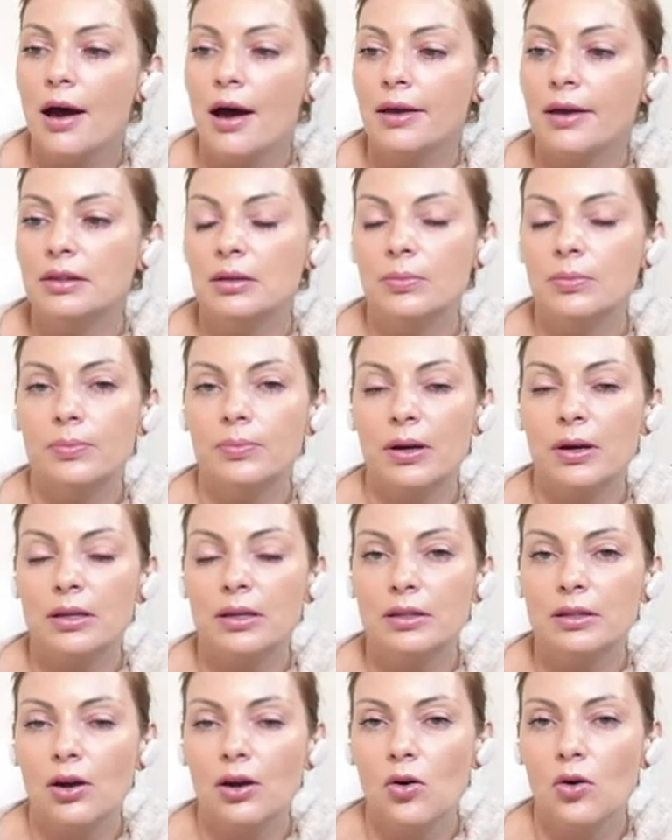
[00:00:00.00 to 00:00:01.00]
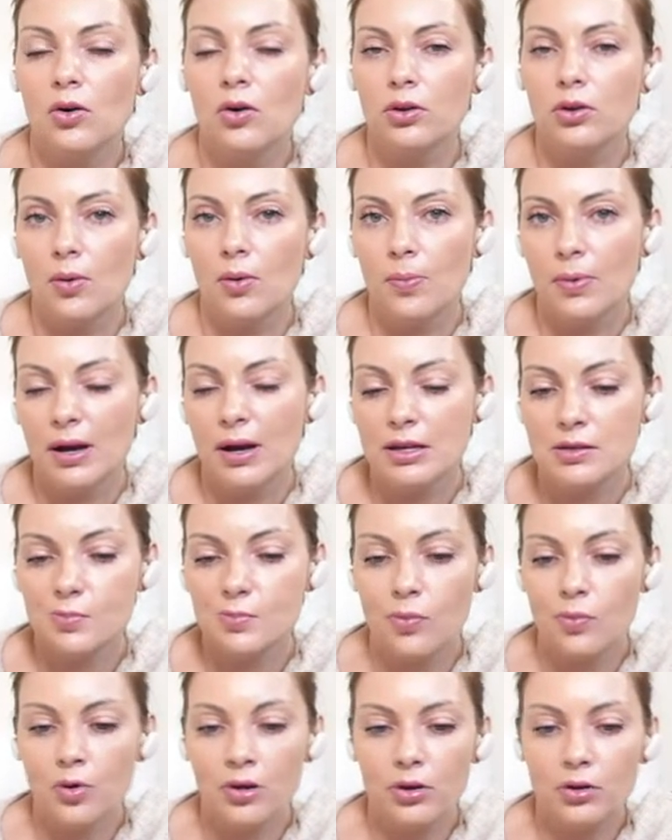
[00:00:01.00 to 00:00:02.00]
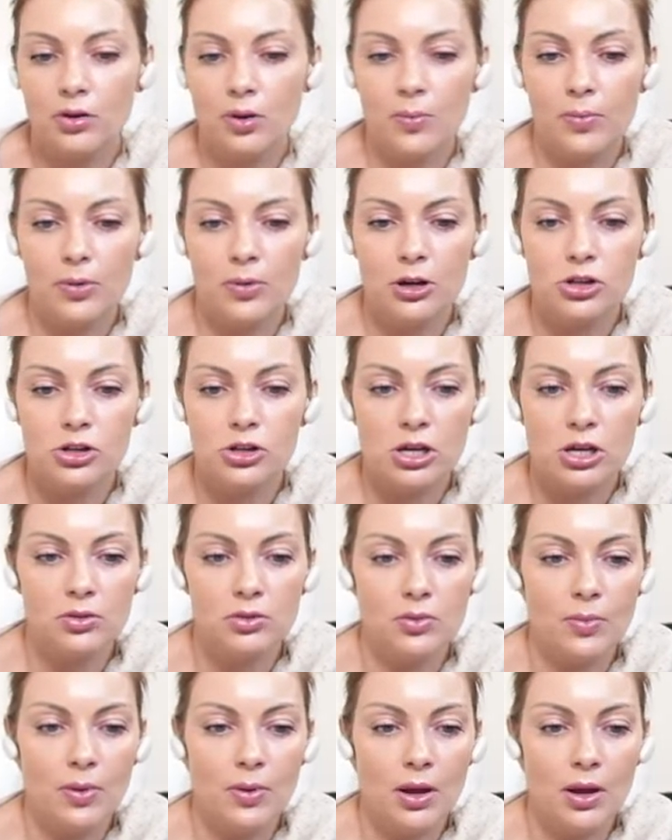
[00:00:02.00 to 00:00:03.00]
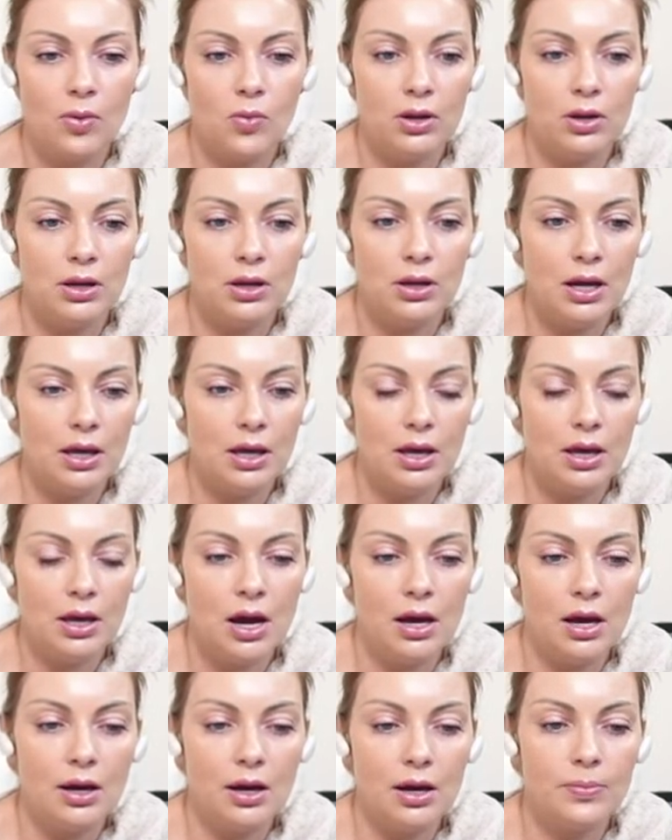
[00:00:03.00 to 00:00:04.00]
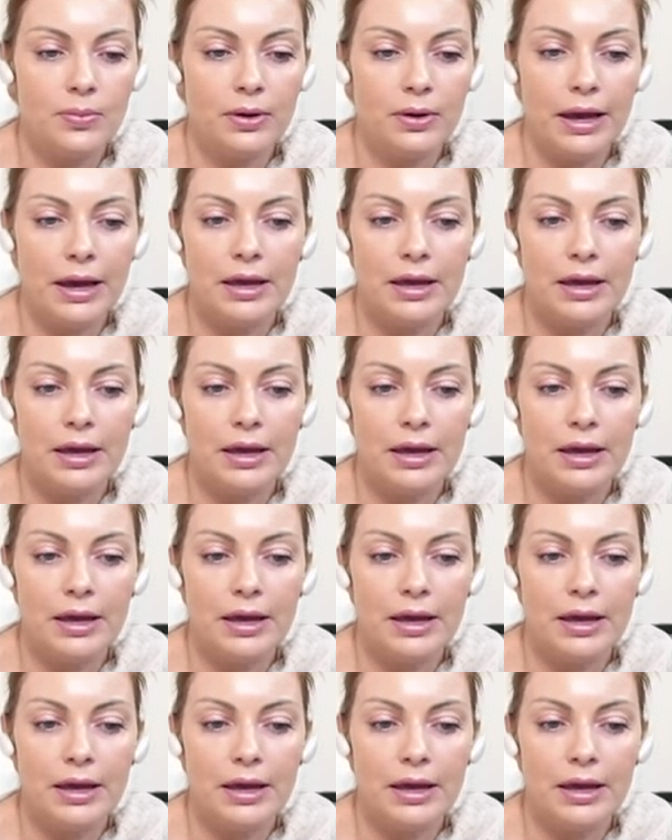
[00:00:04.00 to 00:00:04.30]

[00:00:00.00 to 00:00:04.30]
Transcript: But depending on your price point, your budget, you might want to uh,